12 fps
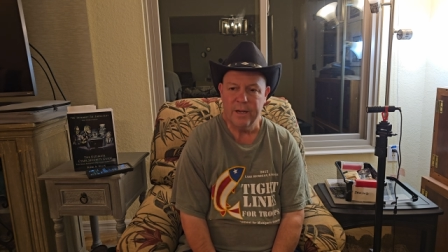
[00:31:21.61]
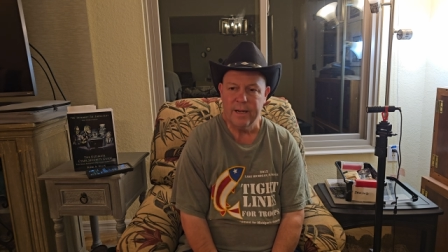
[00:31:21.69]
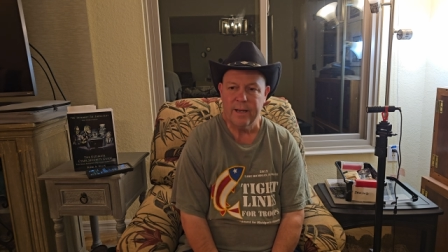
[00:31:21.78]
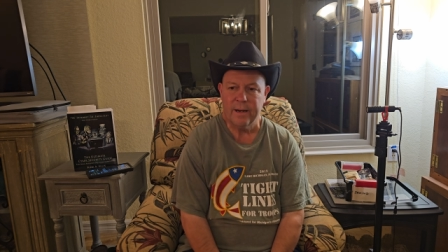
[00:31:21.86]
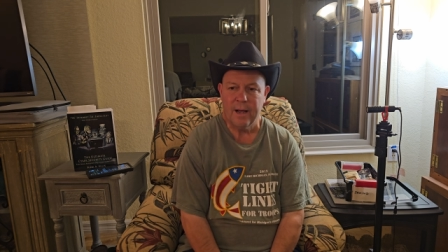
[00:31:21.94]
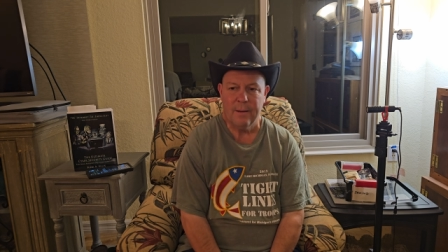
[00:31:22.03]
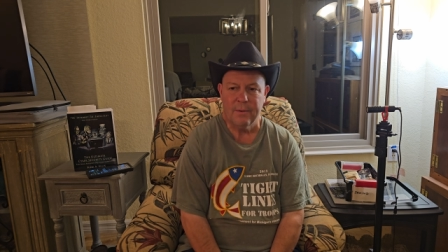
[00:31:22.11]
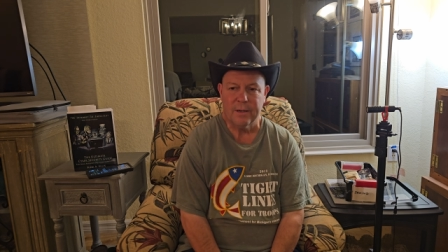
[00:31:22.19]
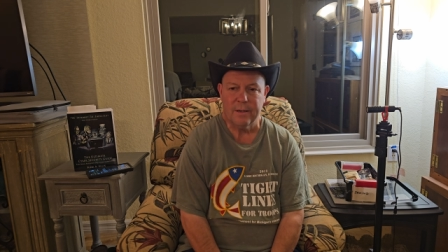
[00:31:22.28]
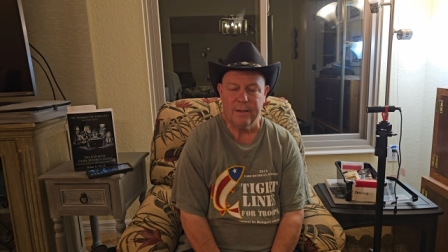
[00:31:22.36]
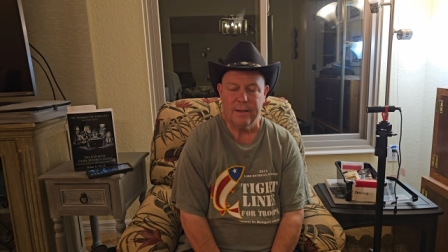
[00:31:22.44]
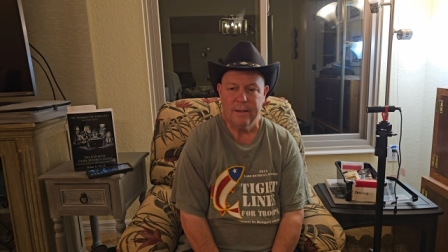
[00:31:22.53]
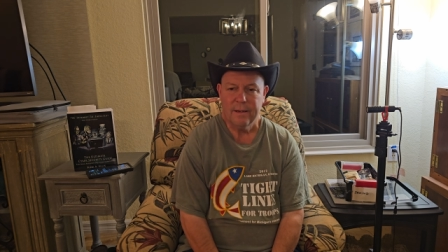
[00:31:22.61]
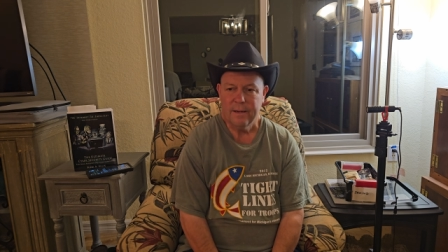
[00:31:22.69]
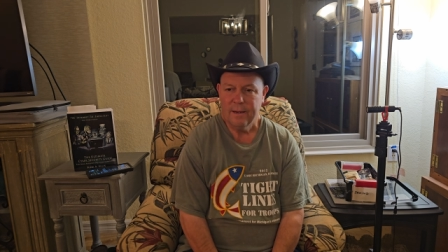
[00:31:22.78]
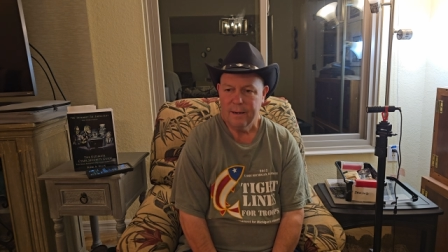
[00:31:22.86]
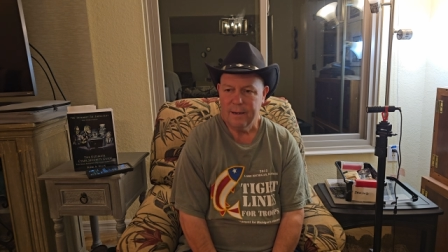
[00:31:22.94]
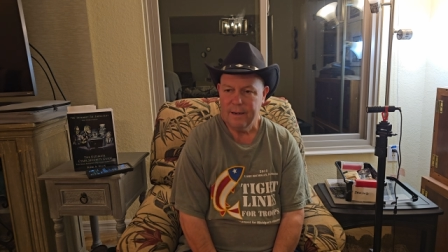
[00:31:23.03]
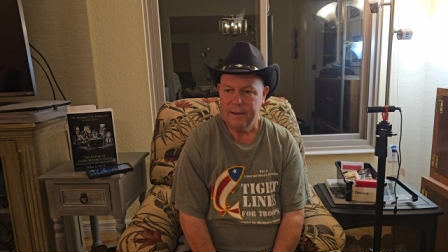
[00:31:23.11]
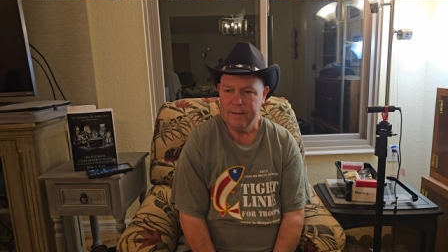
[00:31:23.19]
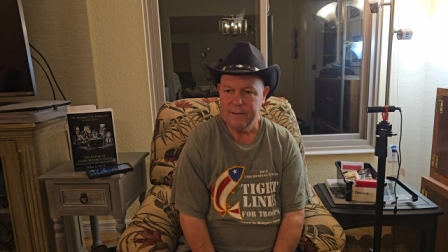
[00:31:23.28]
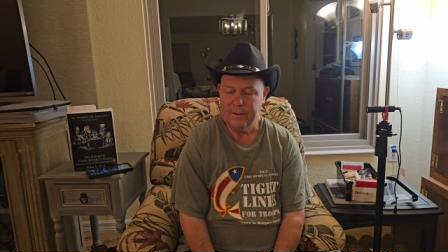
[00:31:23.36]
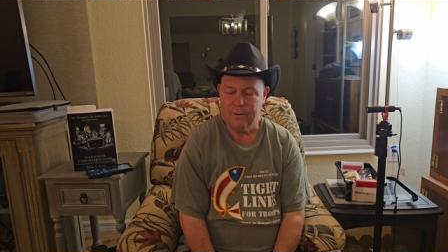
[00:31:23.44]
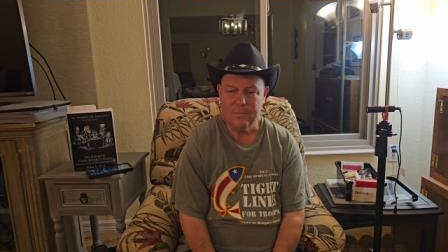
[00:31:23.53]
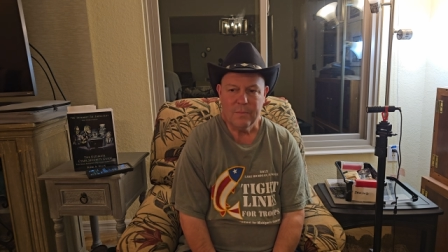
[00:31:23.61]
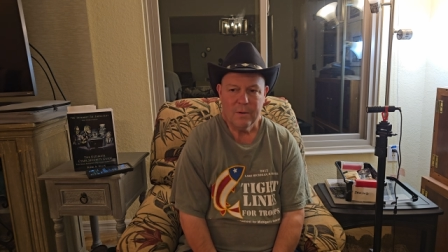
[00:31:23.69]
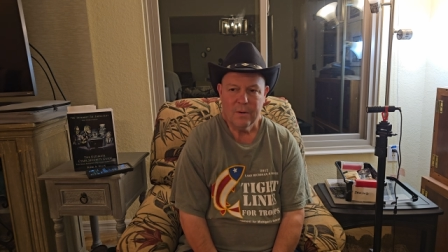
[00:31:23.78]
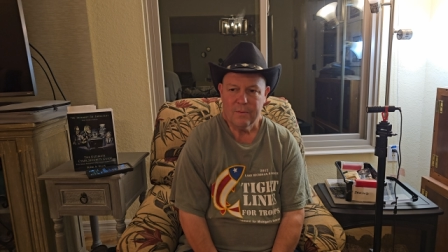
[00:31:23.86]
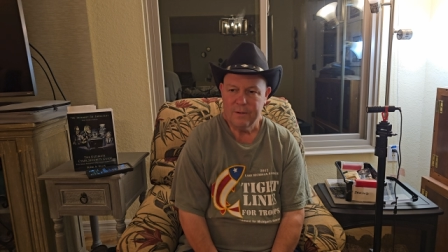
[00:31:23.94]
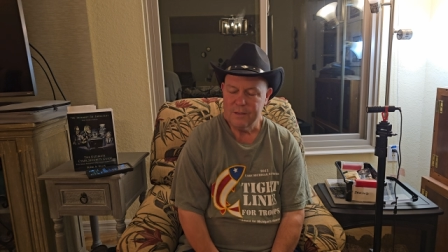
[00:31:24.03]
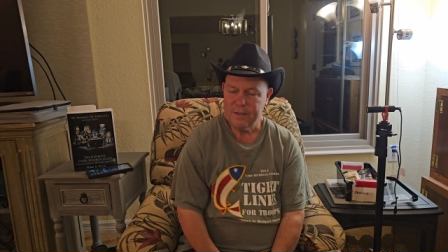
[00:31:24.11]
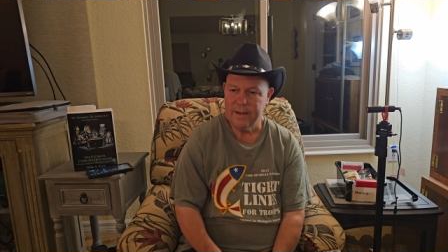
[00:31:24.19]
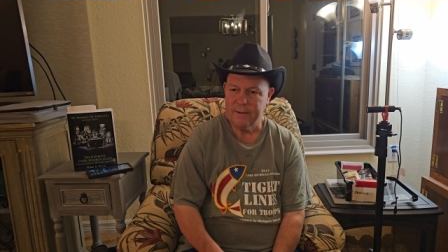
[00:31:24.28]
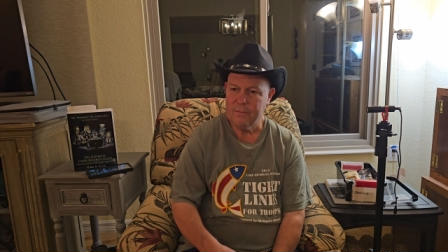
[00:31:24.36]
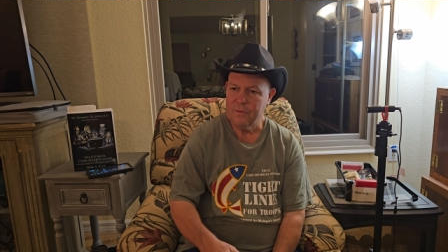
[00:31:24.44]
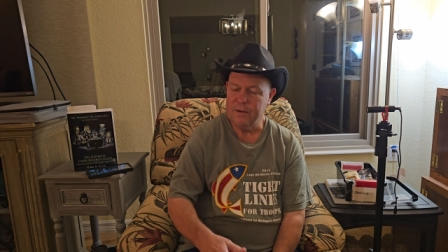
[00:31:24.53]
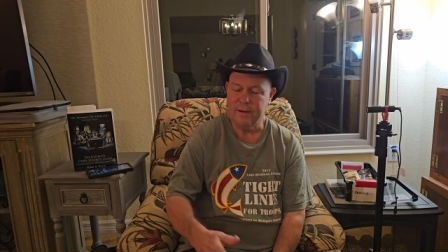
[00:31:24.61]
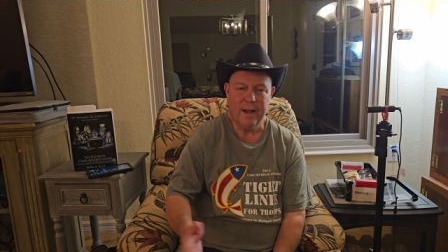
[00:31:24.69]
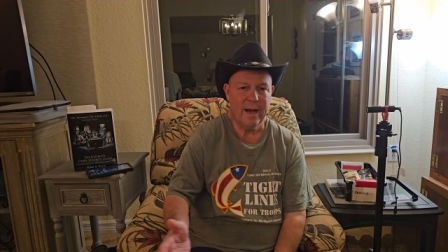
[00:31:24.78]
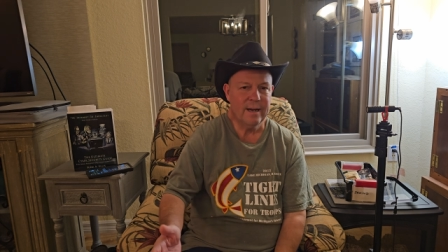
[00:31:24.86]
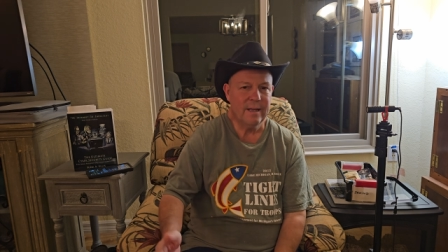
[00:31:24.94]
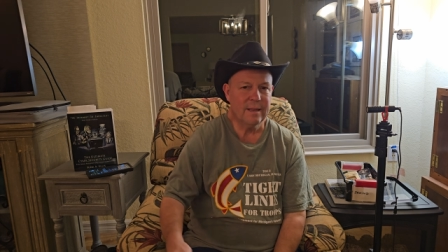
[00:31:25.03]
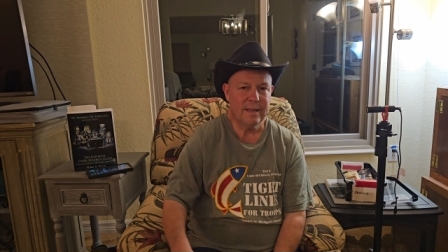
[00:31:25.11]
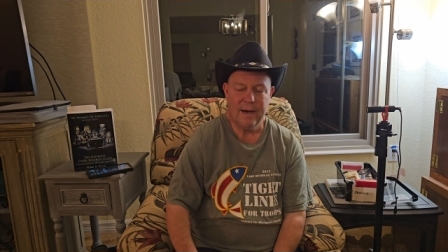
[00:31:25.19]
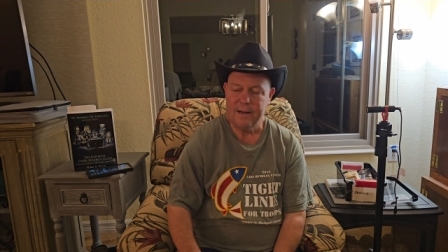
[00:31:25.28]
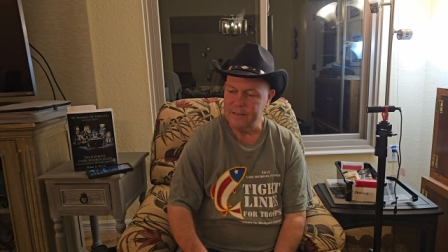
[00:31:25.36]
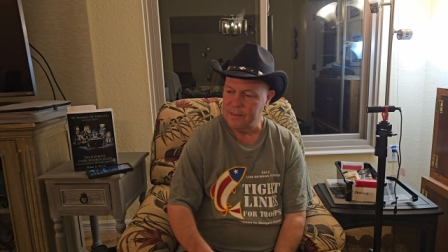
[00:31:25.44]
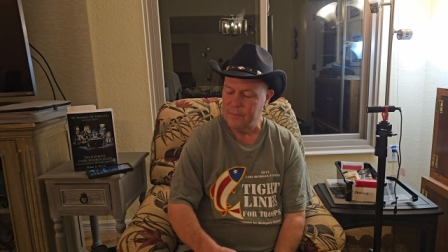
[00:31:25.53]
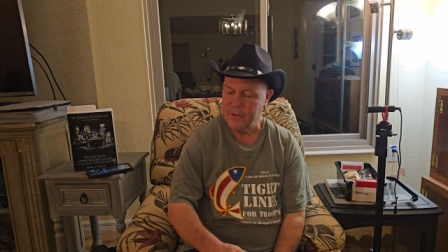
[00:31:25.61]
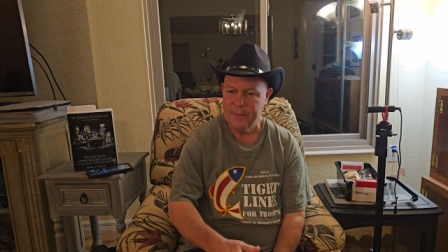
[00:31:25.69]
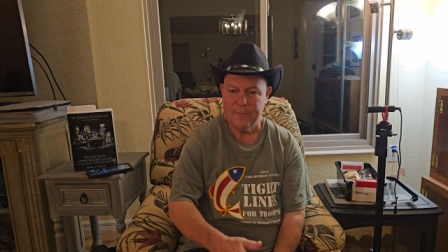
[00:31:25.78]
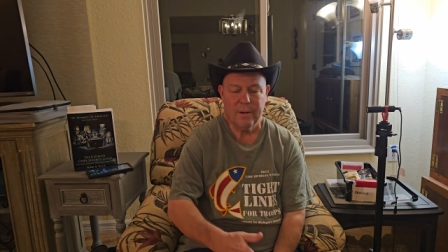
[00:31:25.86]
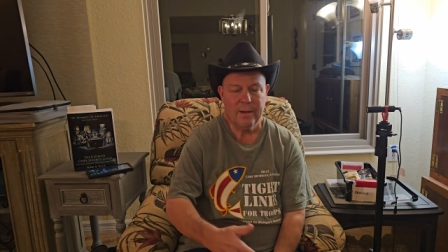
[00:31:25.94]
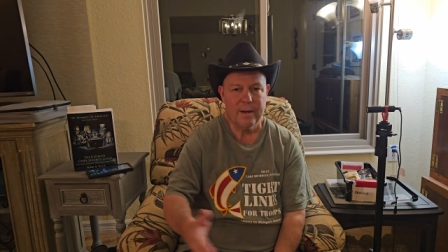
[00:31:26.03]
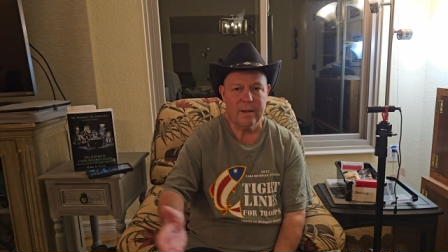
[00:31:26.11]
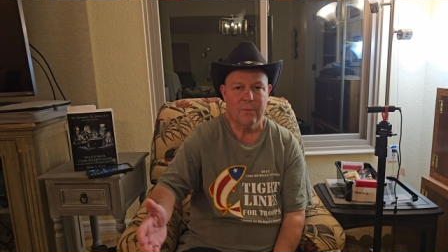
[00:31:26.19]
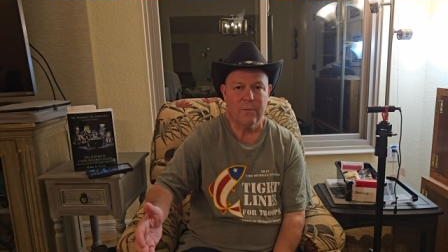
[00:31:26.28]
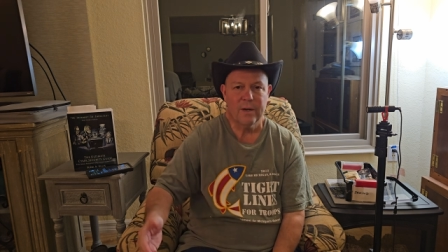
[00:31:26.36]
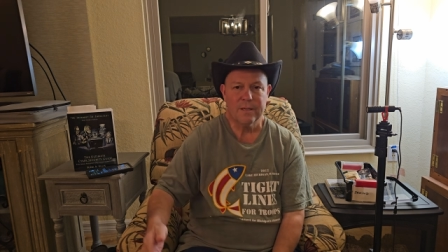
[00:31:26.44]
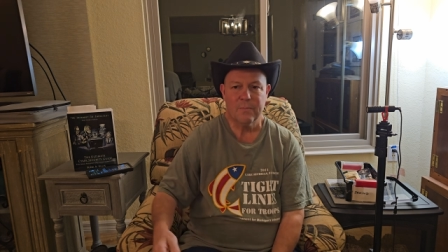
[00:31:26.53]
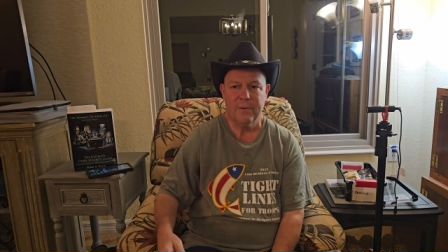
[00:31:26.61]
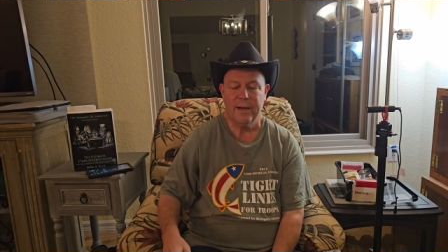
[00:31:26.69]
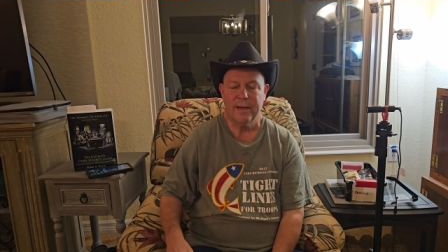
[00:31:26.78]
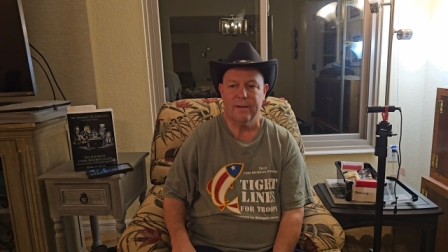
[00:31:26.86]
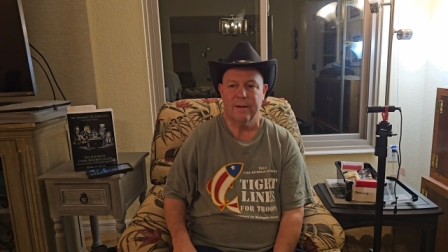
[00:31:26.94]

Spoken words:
Economically, there's like, 90,000 people out of the West Bank.